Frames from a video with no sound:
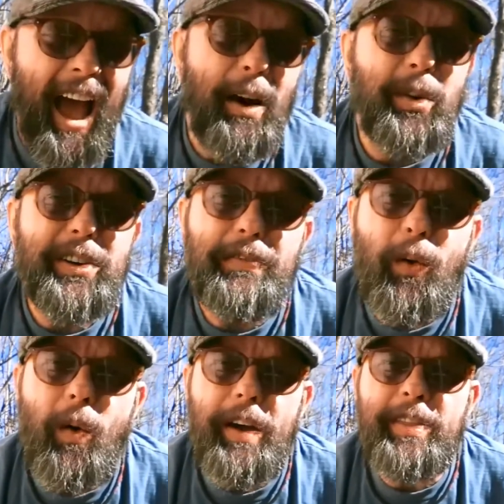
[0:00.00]
would
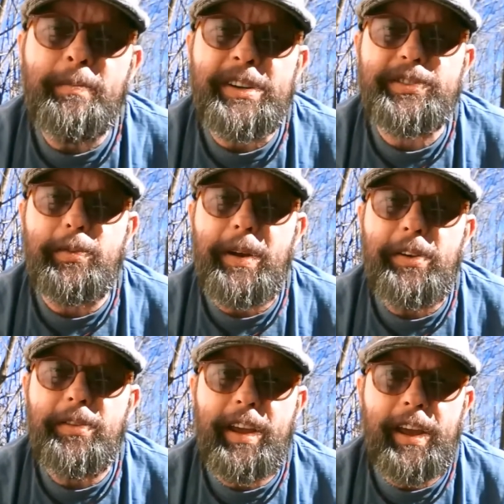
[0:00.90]
avoid the Mr.
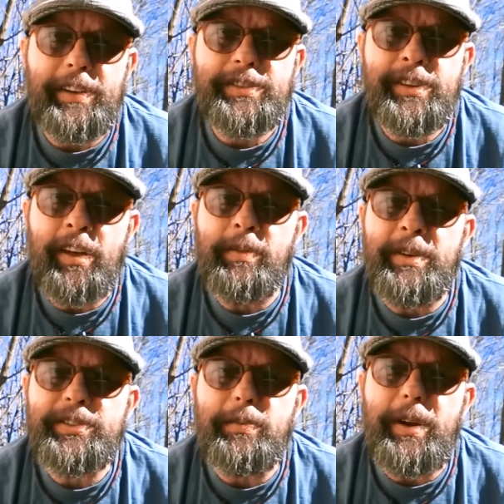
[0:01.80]
Beer kits. Now, the
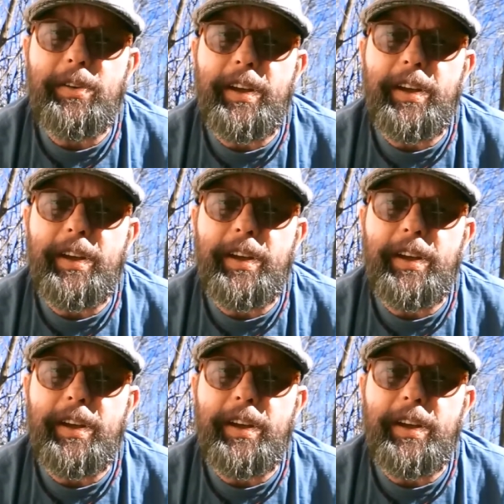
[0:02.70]
Mr. Beer